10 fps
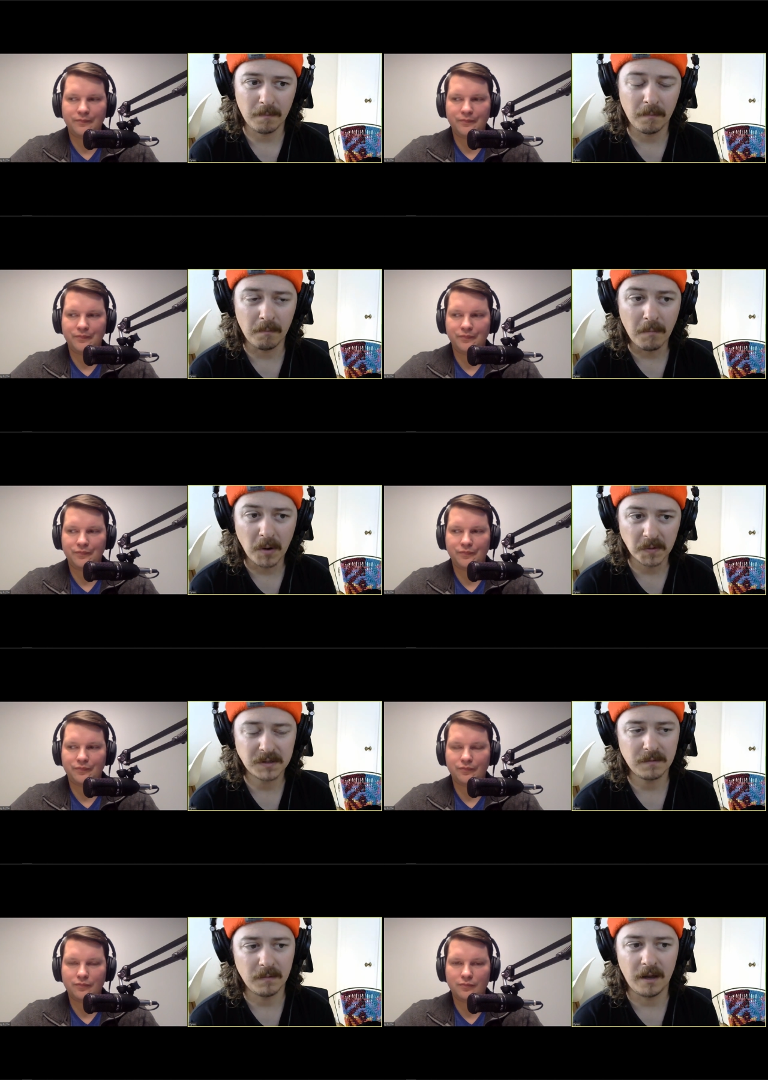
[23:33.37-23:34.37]

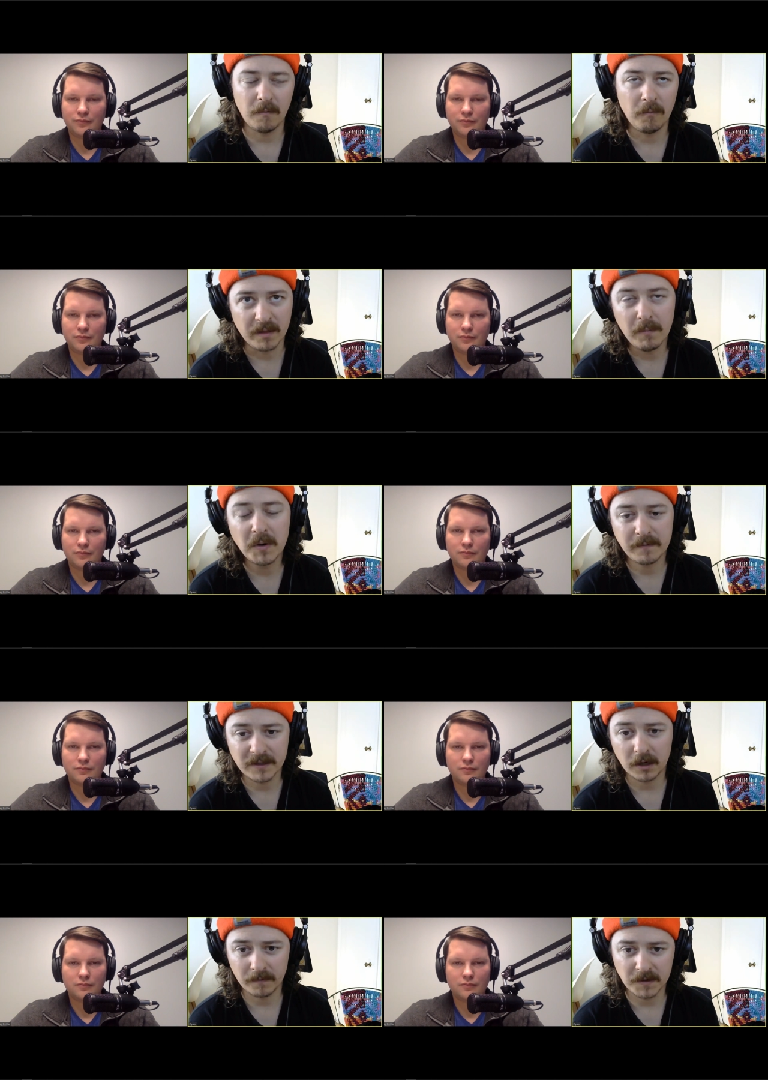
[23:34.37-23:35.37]
Speaker 1: most uh, with most
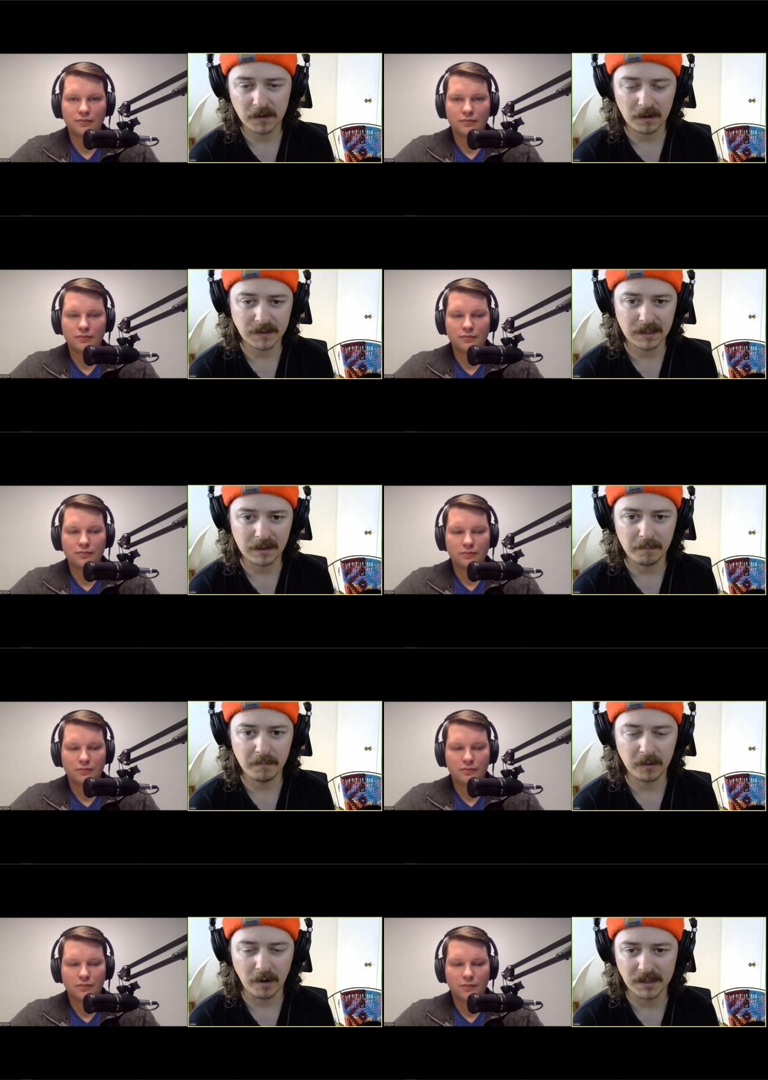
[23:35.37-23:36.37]
photographers you're going to see the
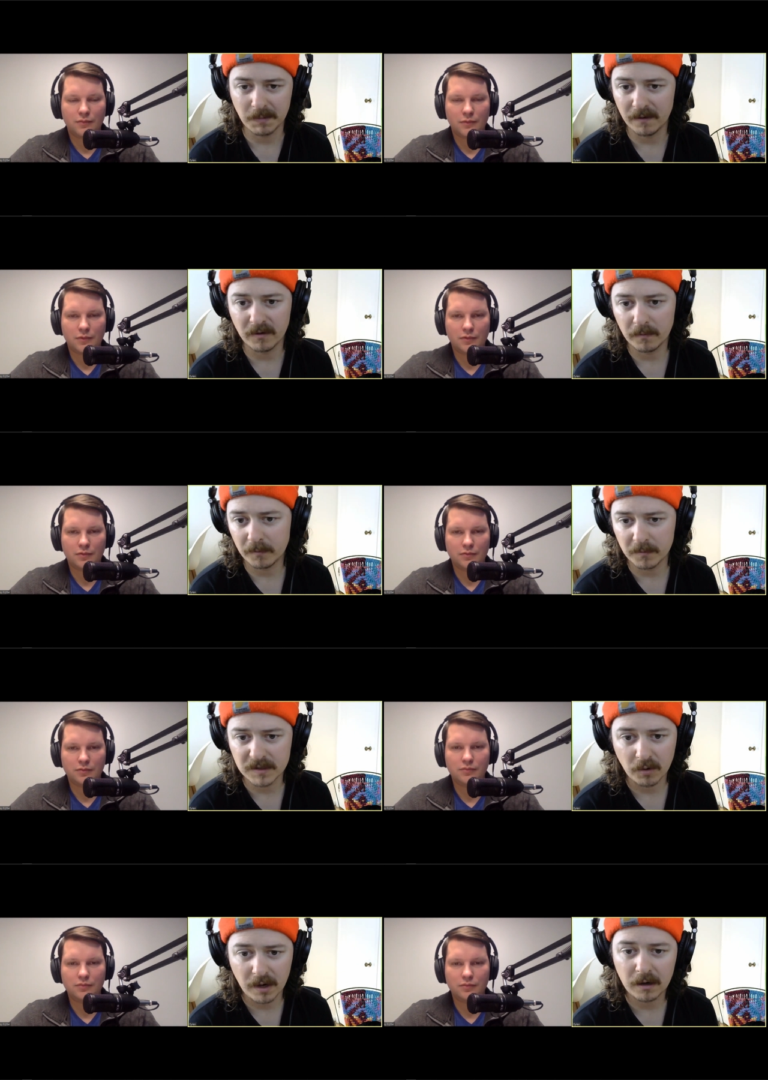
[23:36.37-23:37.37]
greatest benefit from
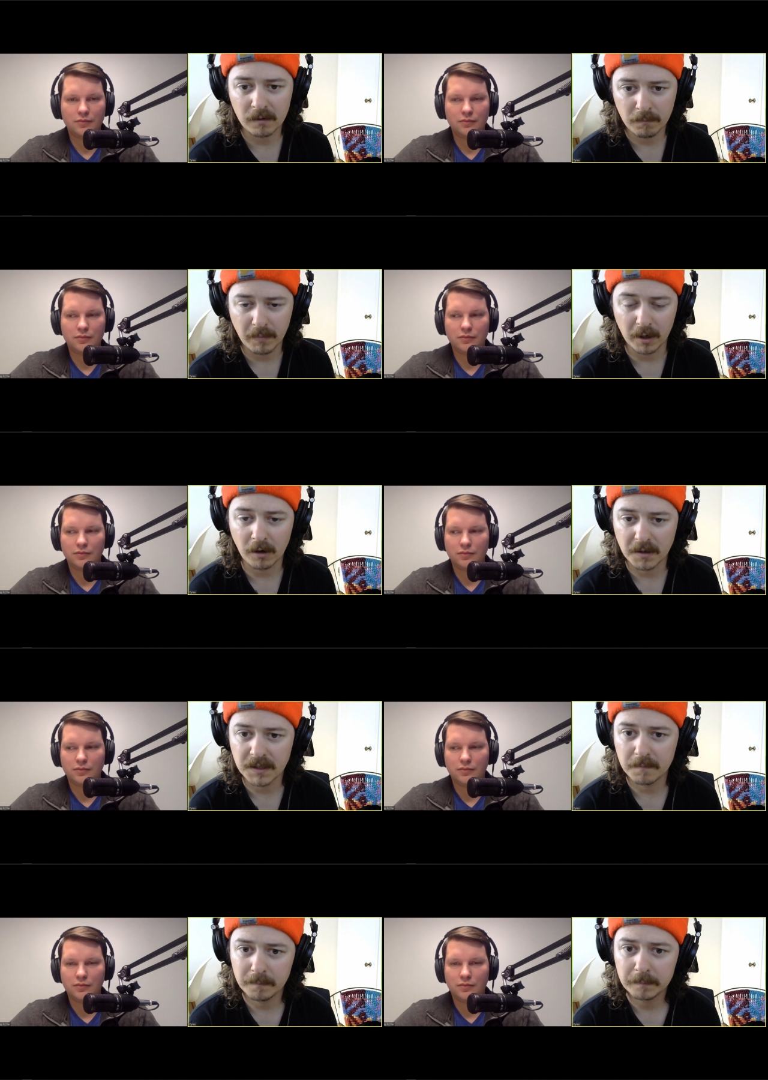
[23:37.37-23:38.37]
just creating better
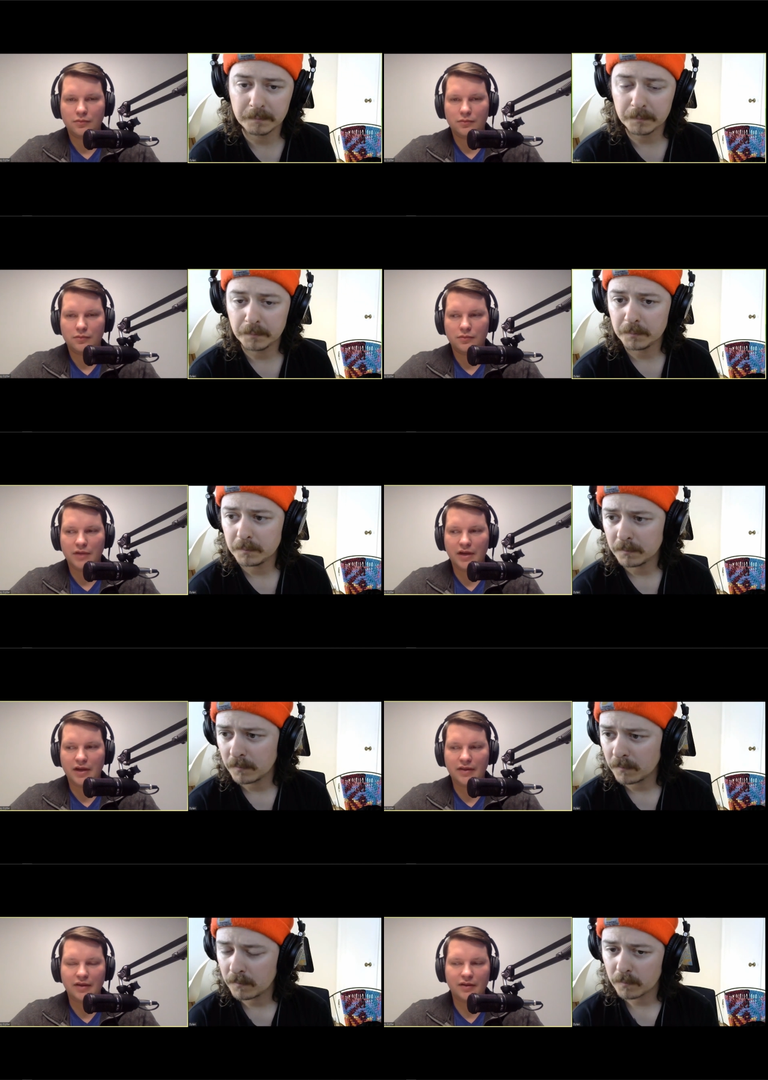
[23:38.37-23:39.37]
content
Speaker 2: yeah
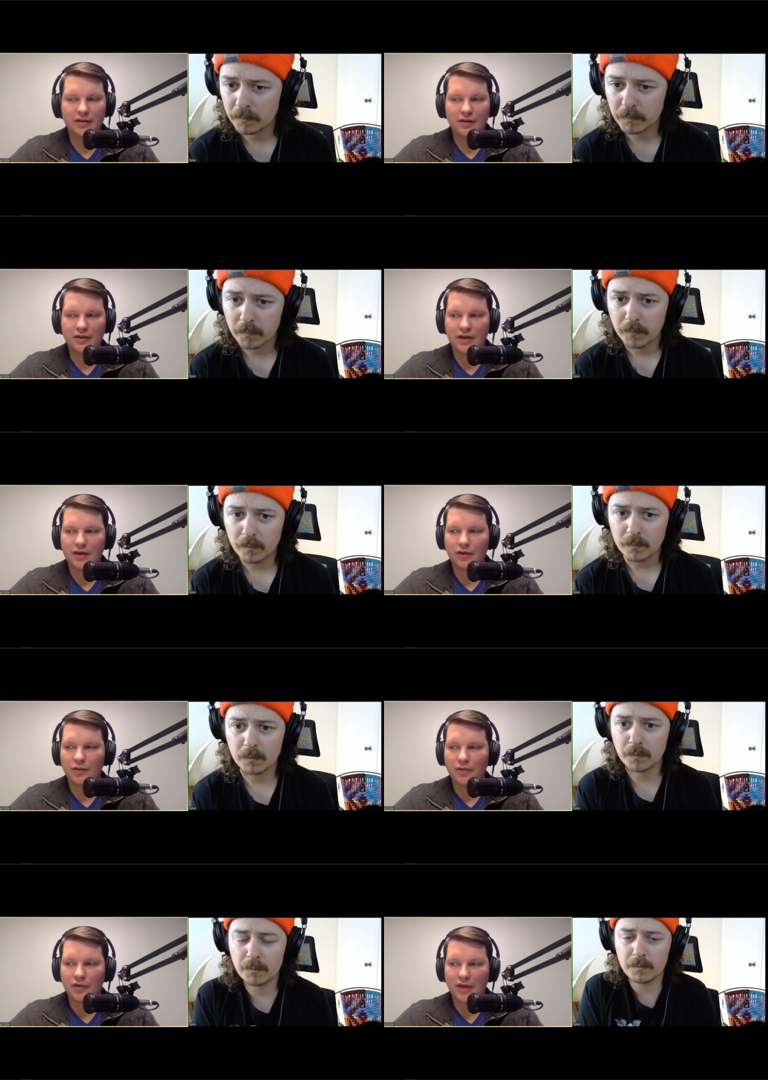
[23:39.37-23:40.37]
i think i agree
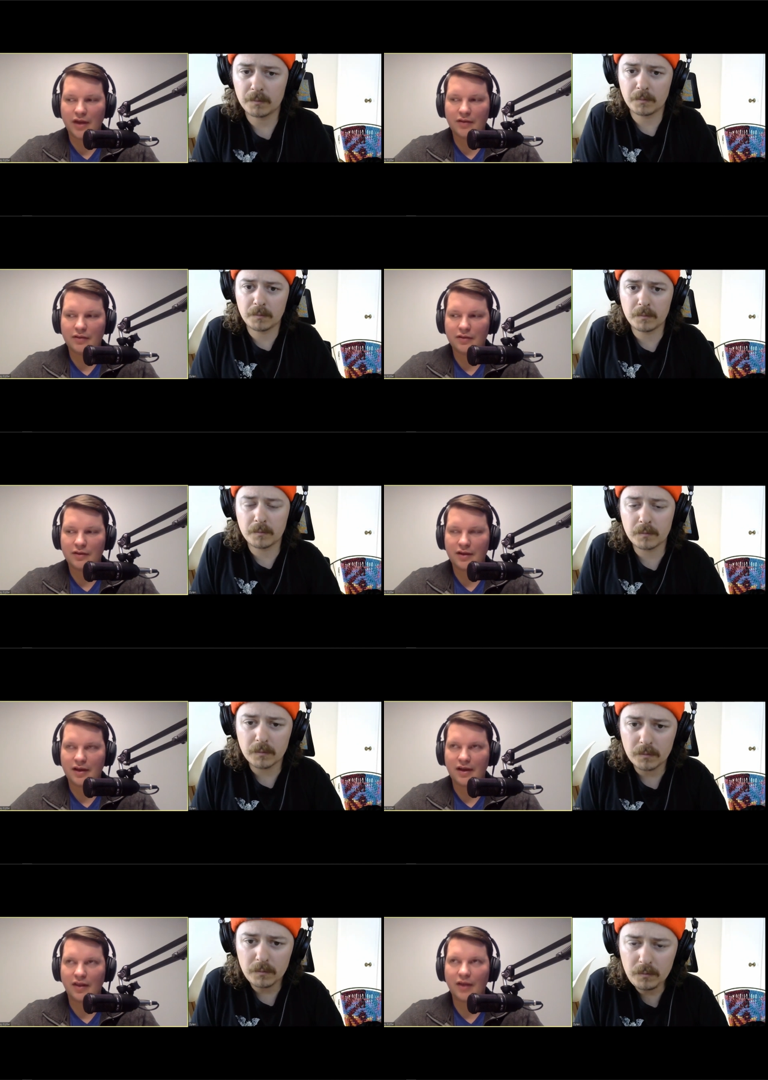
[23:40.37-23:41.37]
with you on that
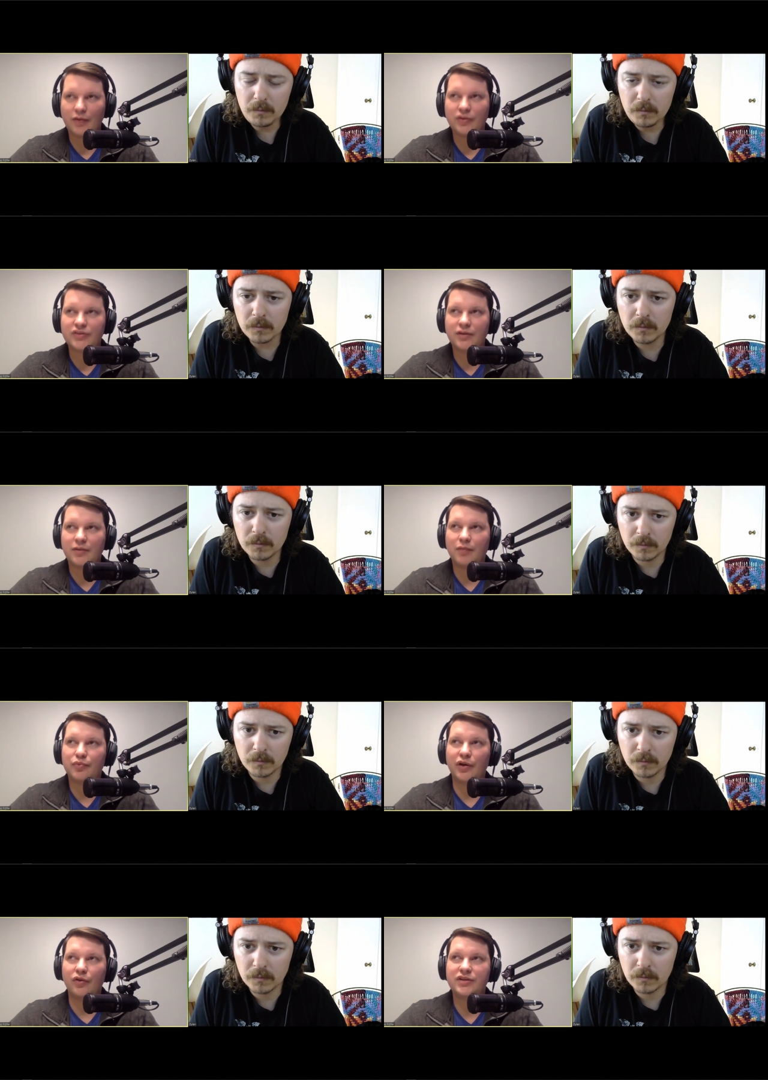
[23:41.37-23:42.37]
i like what you said about
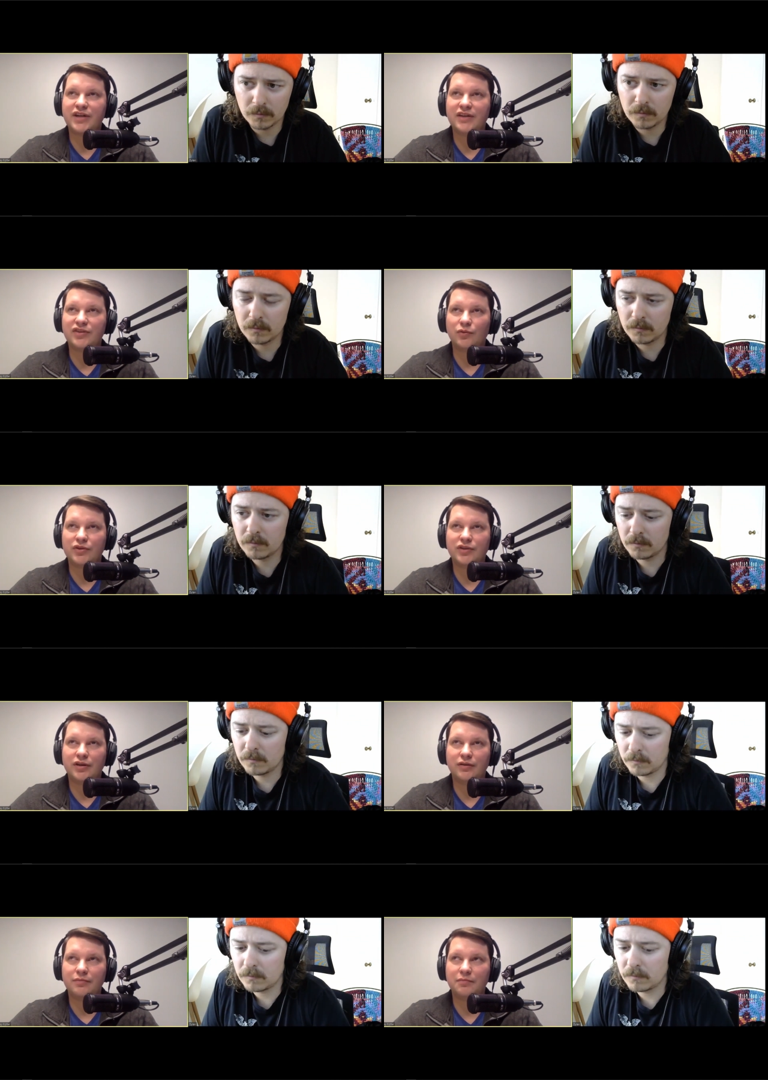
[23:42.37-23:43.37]
prioritizing what's going
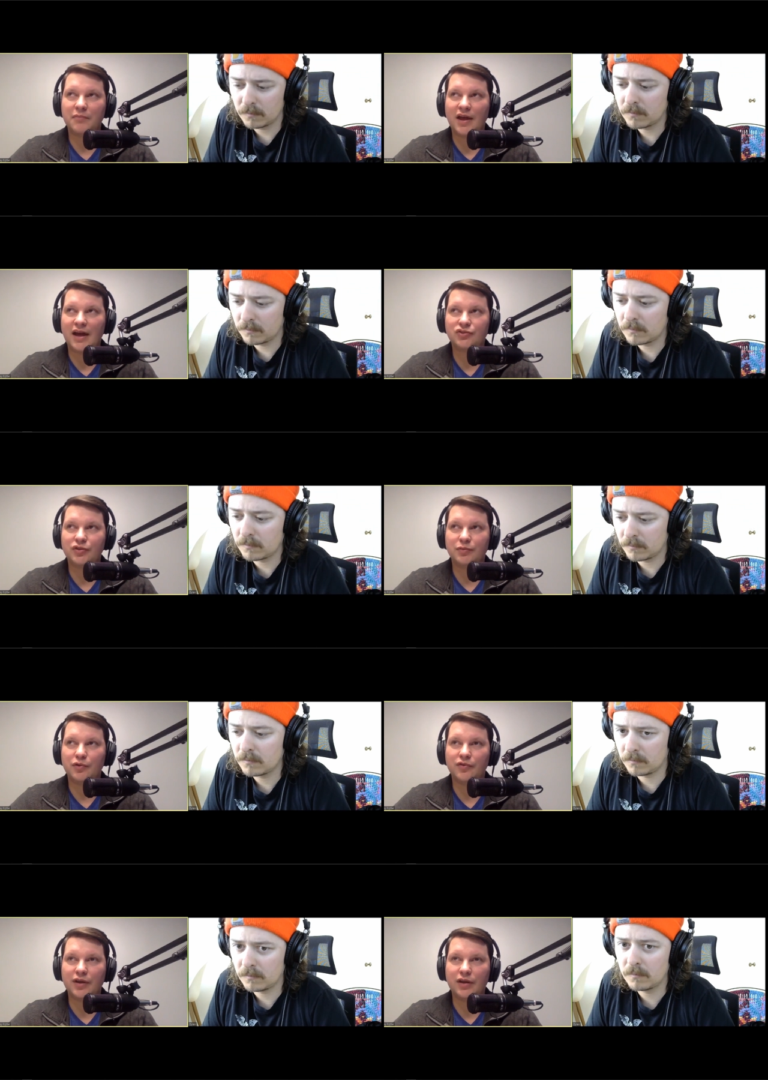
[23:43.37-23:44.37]
to actually
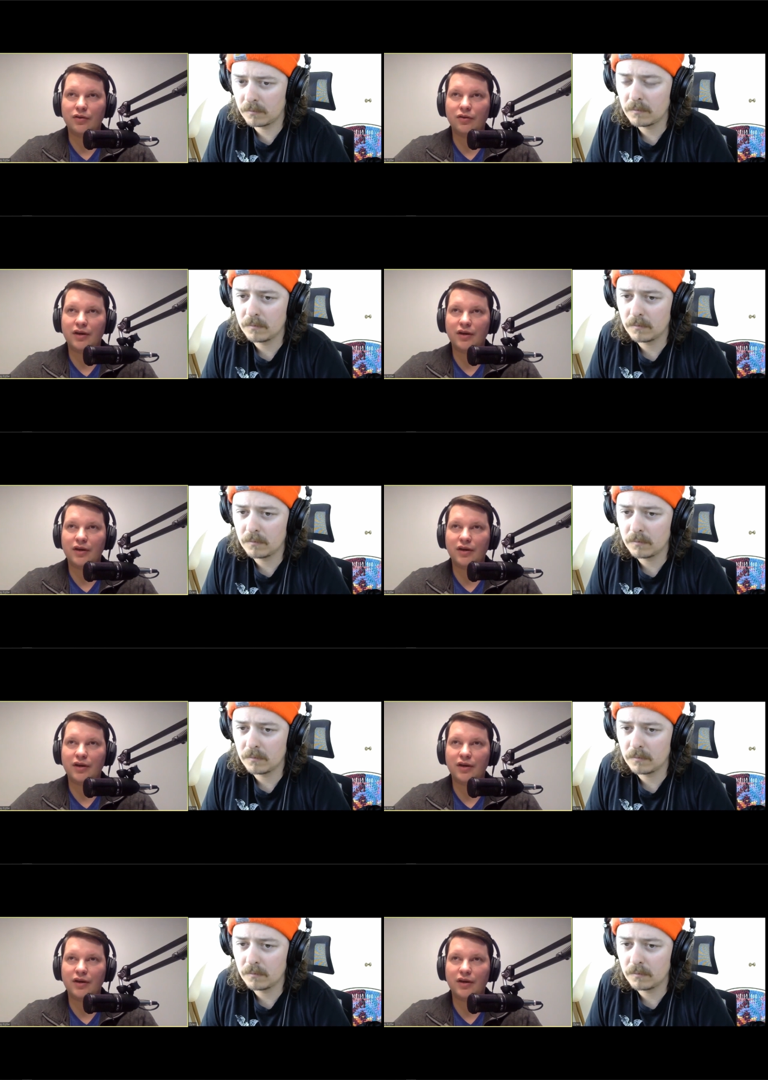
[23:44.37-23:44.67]
move the needle I,